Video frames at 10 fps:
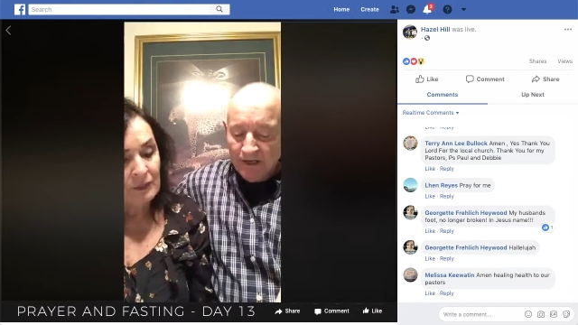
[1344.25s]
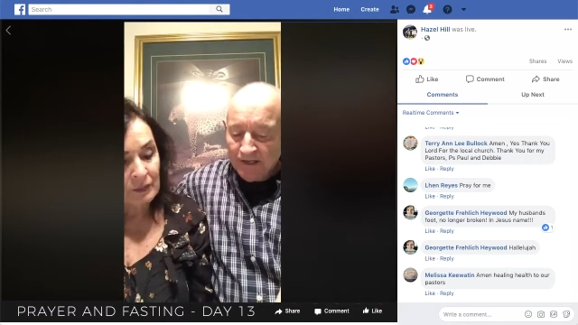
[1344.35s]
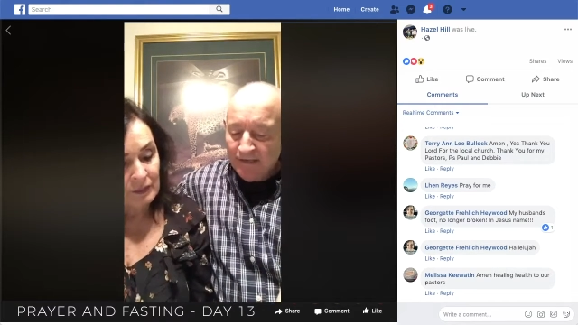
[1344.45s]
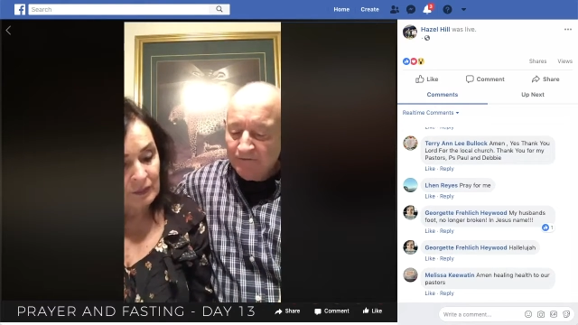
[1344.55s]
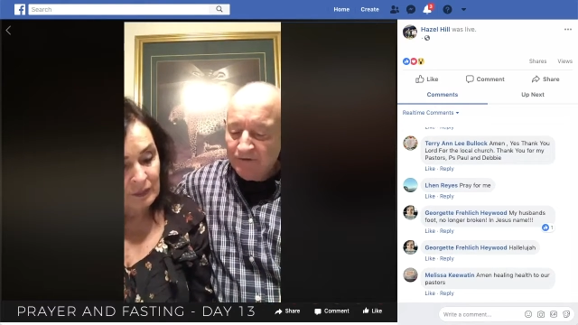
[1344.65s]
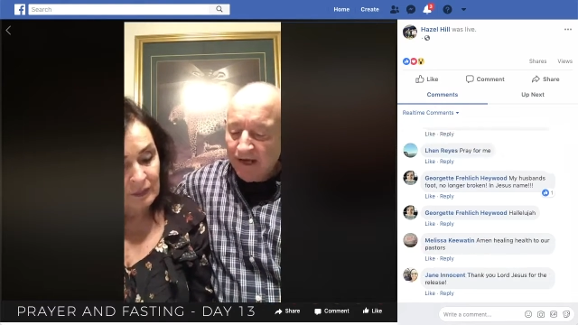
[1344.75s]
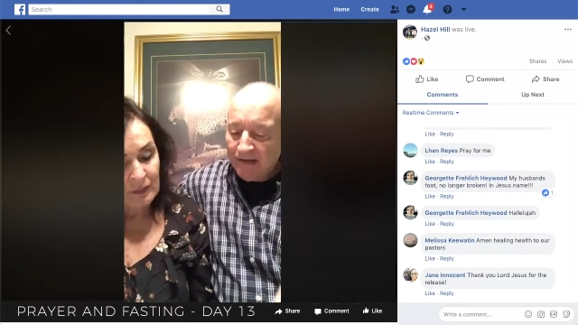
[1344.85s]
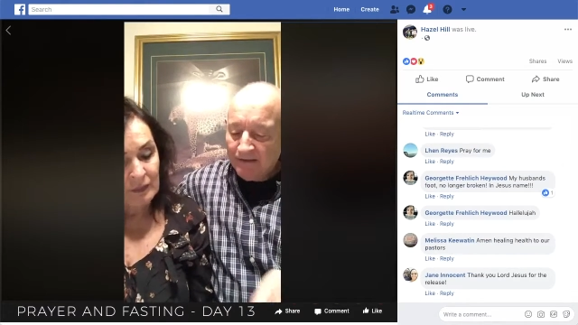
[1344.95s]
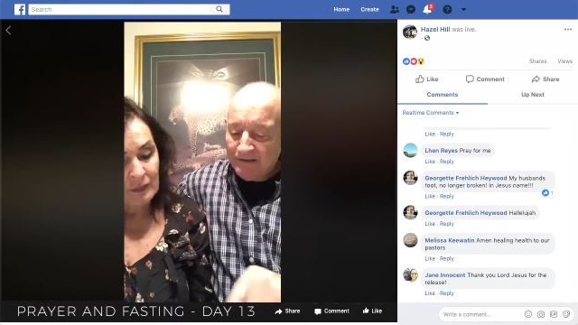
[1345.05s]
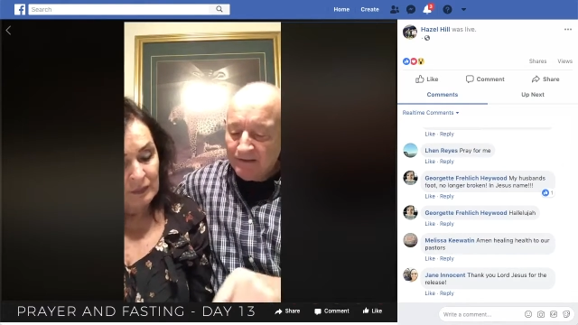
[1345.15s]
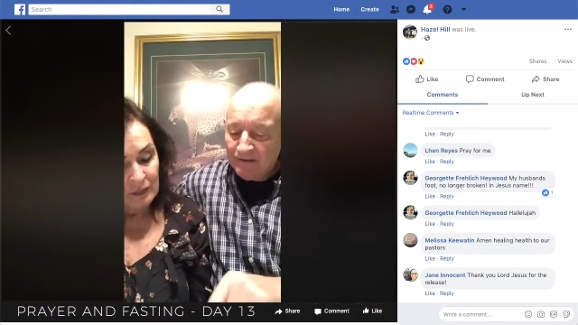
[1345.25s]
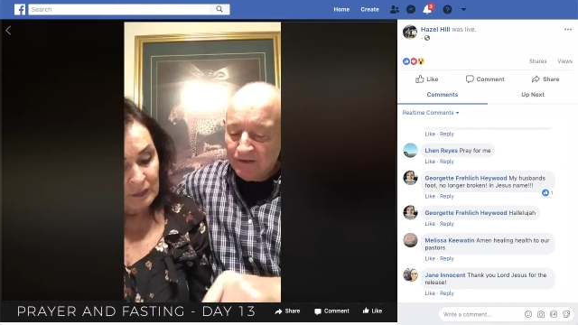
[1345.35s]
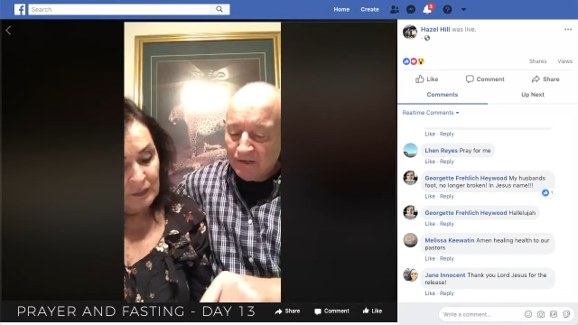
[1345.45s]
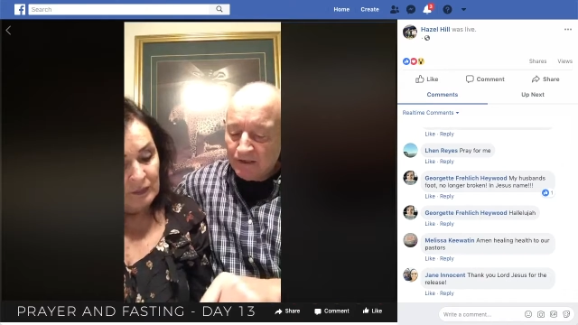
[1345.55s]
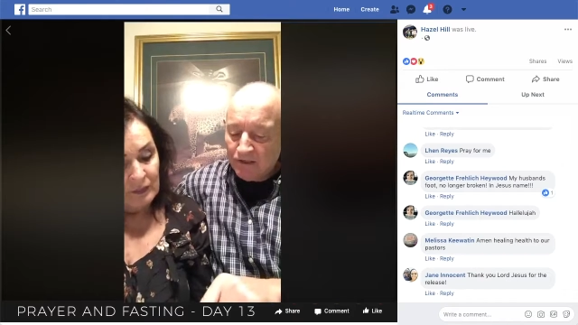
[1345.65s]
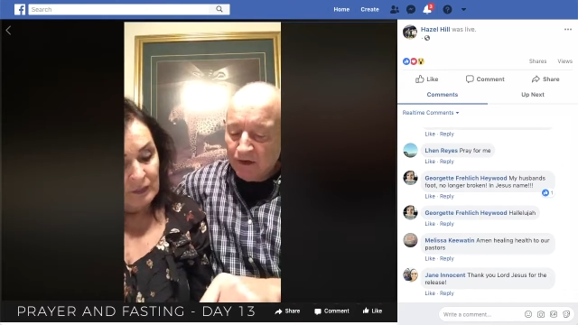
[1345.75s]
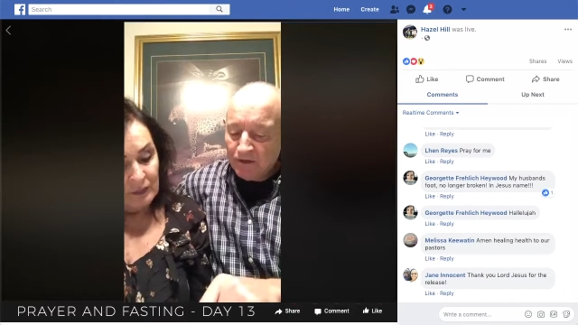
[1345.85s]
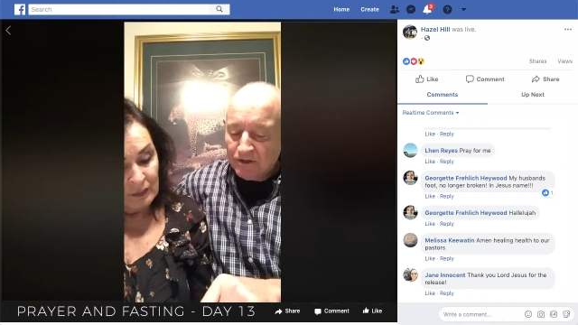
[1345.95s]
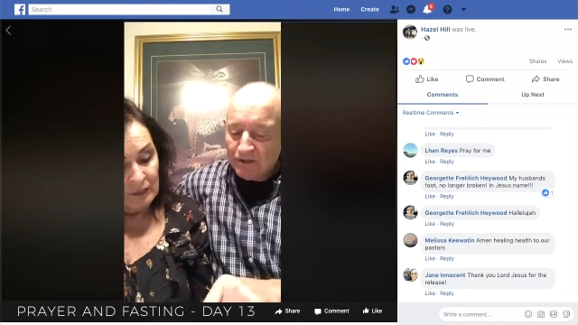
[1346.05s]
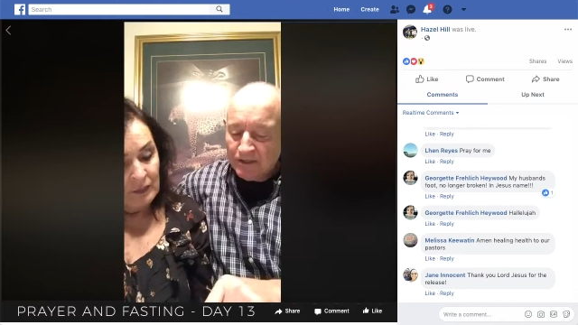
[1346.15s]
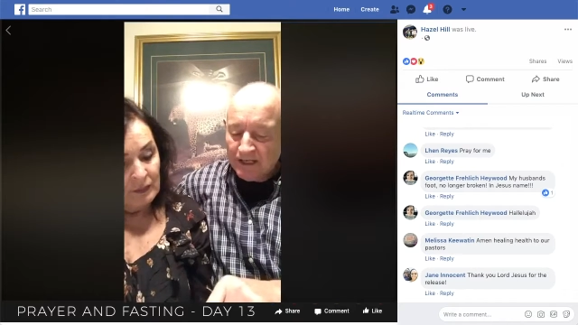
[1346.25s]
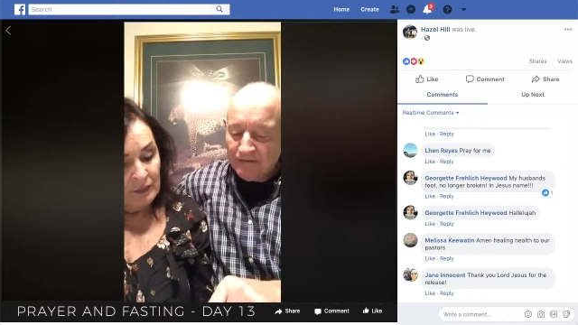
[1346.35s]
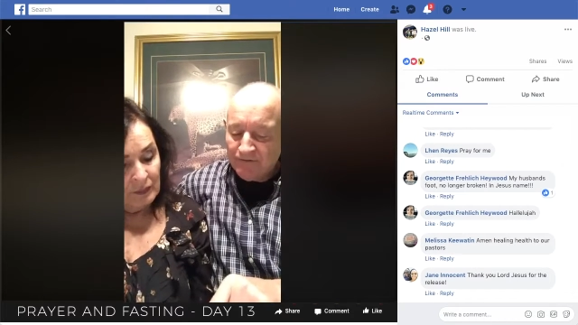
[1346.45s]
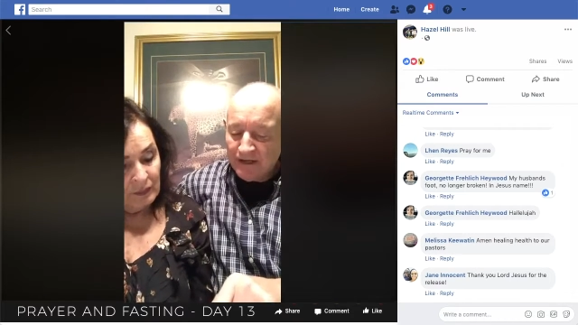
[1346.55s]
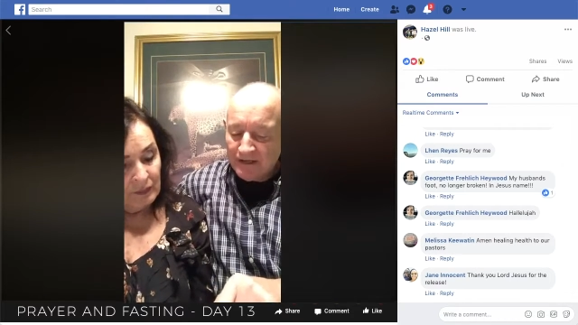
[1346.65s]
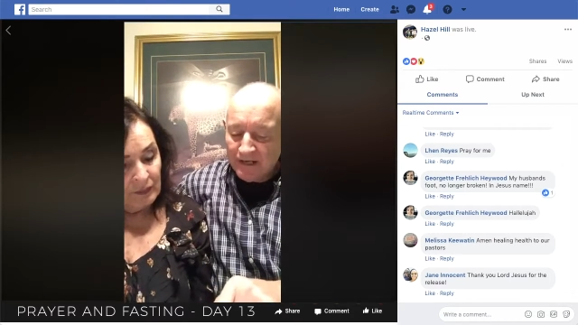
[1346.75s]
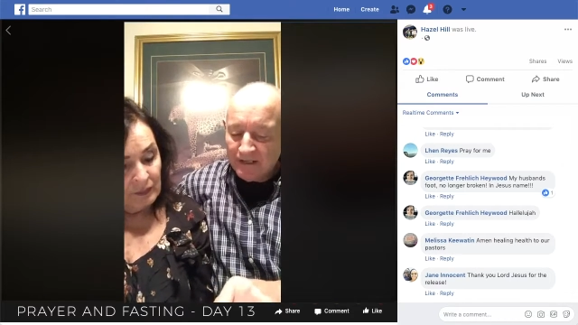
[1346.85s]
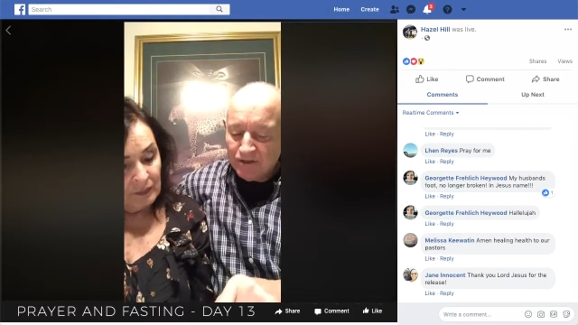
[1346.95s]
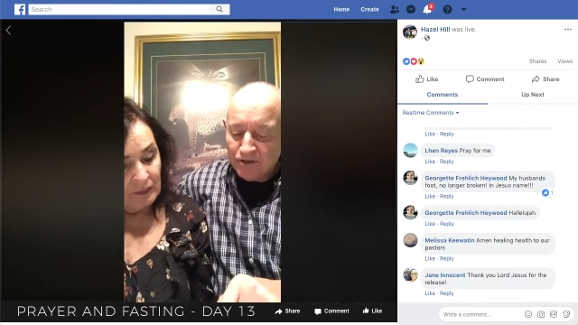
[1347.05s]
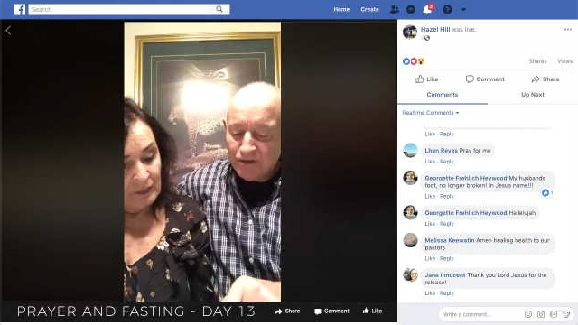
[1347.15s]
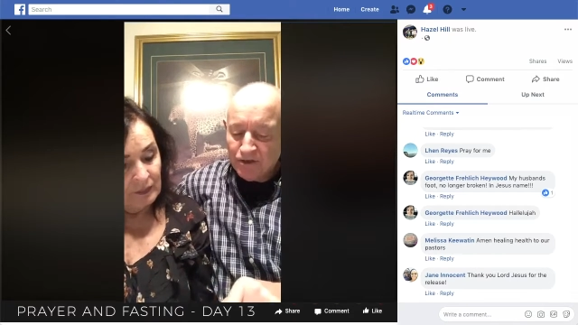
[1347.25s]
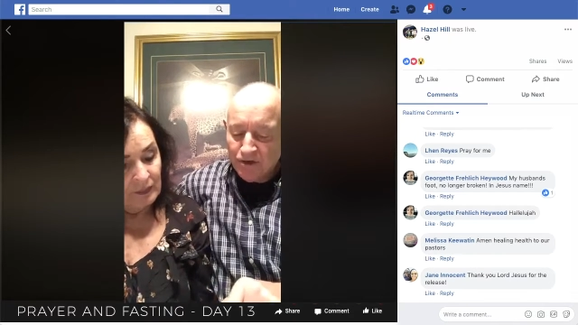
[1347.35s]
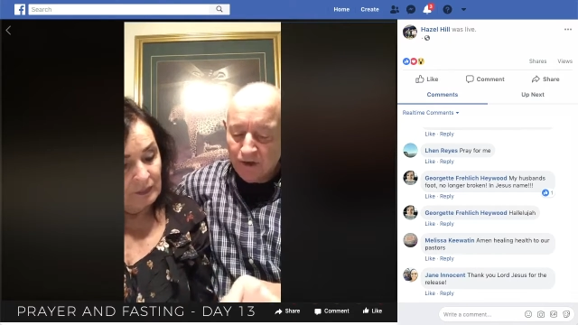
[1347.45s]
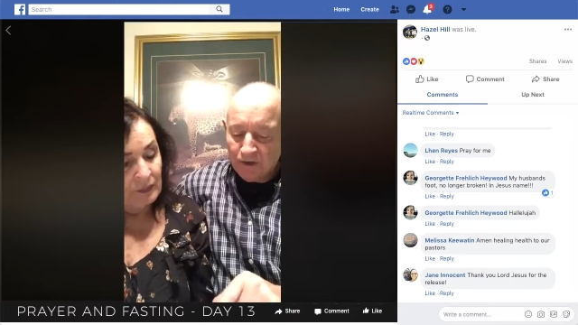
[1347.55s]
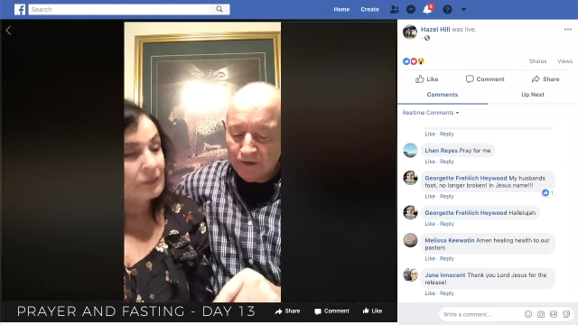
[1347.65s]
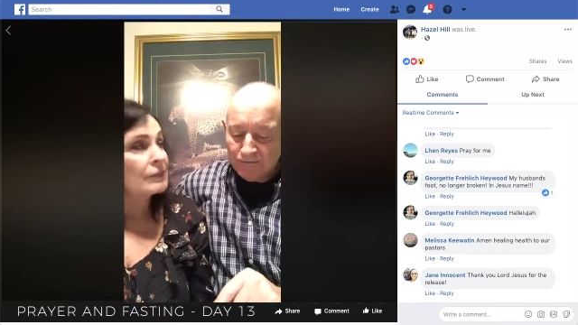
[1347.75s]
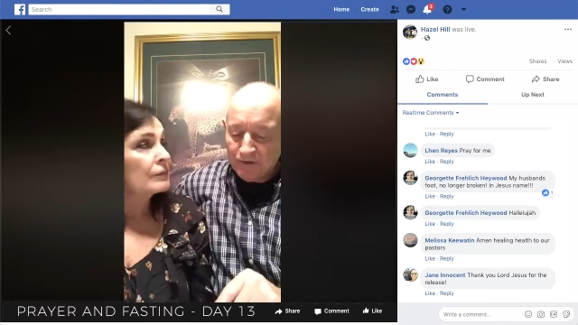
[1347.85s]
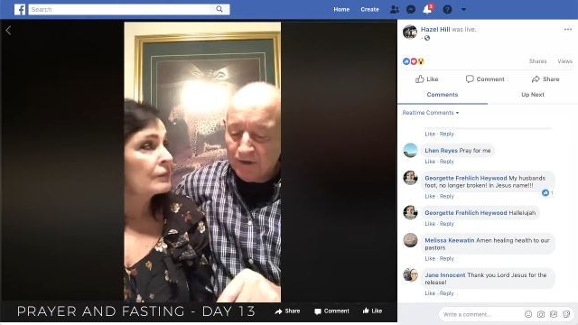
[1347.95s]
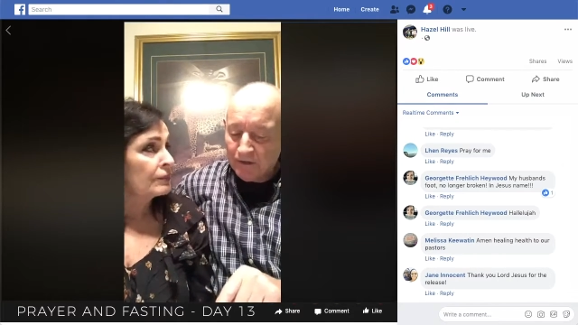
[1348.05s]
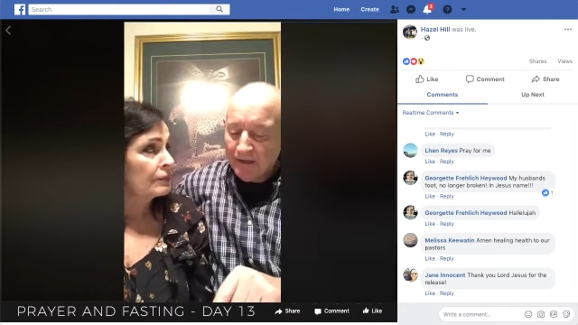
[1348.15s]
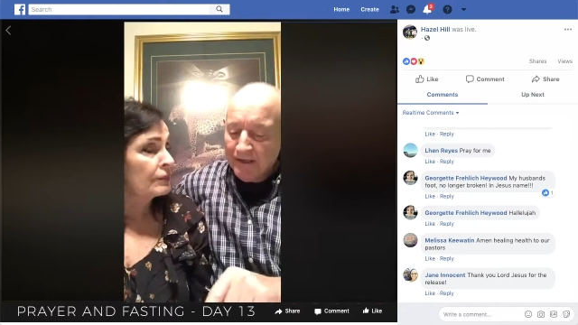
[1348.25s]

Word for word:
Speaker 1: and every high thing that exalts itself against the knowledge of God.